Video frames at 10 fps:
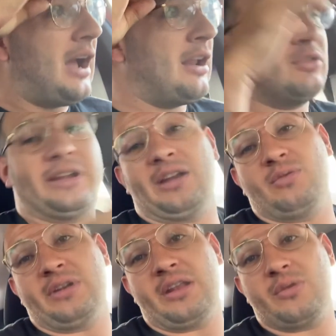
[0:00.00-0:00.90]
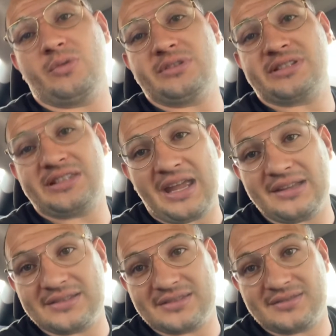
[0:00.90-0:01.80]
I don't care what anyone
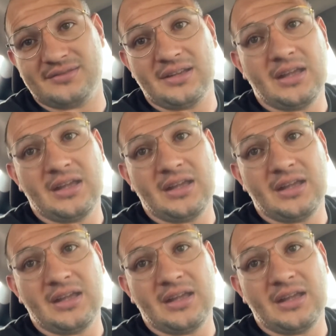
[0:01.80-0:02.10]
says.